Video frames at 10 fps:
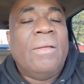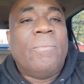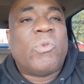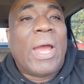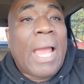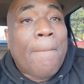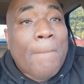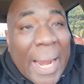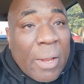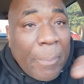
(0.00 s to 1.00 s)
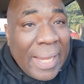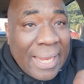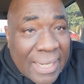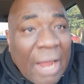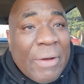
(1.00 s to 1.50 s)
try and
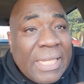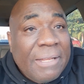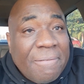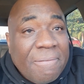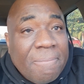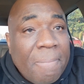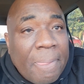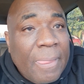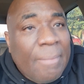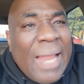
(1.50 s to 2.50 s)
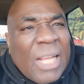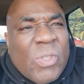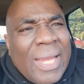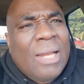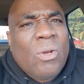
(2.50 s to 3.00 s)
manipulate narrative. Them like
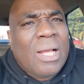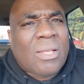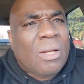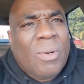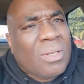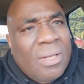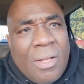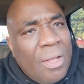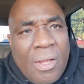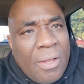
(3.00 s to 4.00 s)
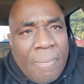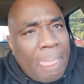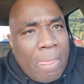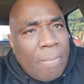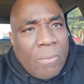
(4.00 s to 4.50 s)
try and do that, you know, but
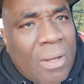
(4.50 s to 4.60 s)
the